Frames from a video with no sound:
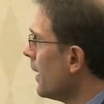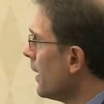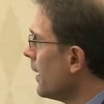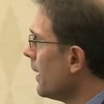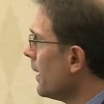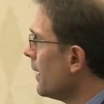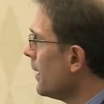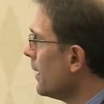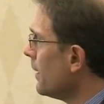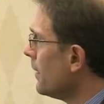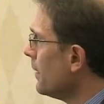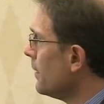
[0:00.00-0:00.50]

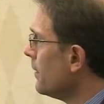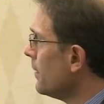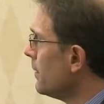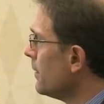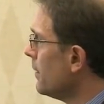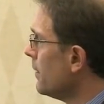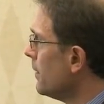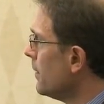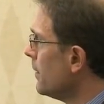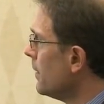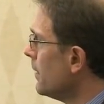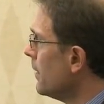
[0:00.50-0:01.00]
And
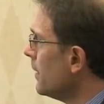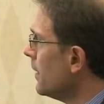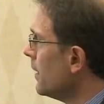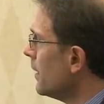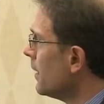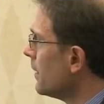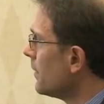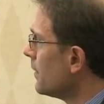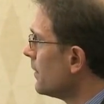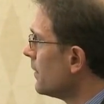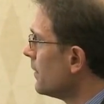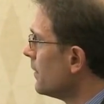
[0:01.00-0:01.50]

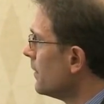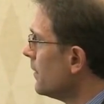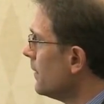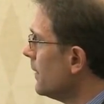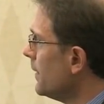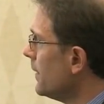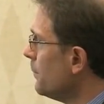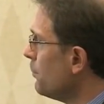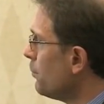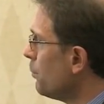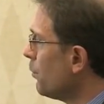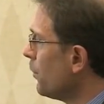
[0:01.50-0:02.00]

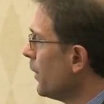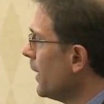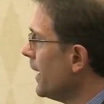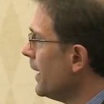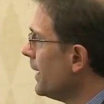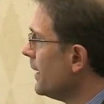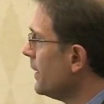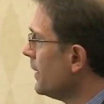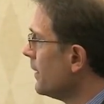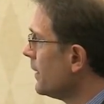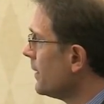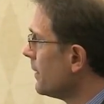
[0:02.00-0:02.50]
the
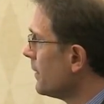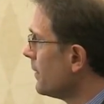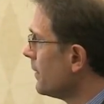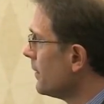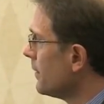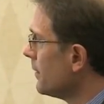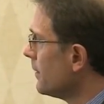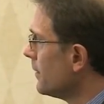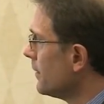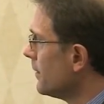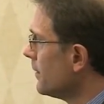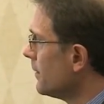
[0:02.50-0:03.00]
brake
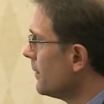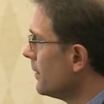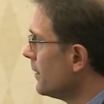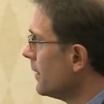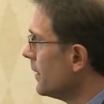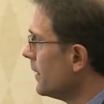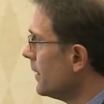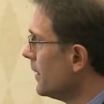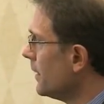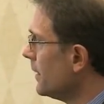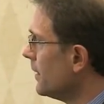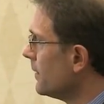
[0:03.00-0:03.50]

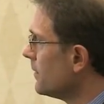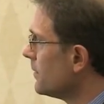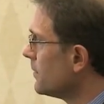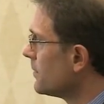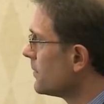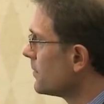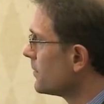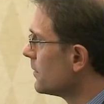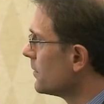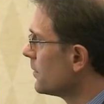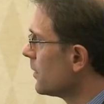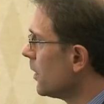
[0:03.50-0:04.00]

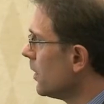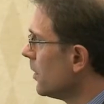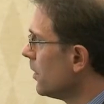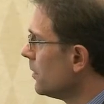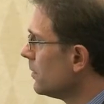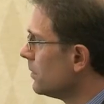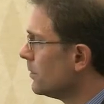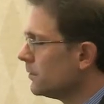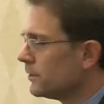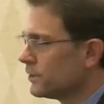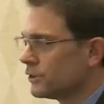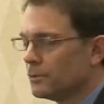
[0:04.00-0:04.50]
is
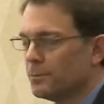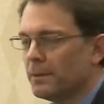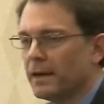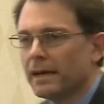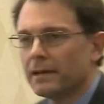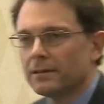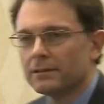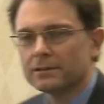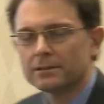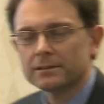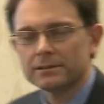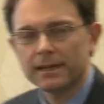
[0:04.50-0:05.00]
called
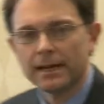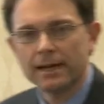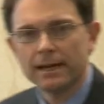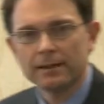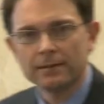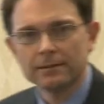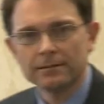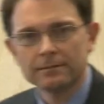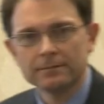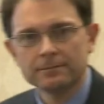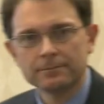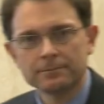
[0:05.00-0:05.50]

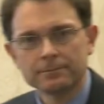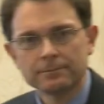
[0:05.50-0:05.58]
somatostatin.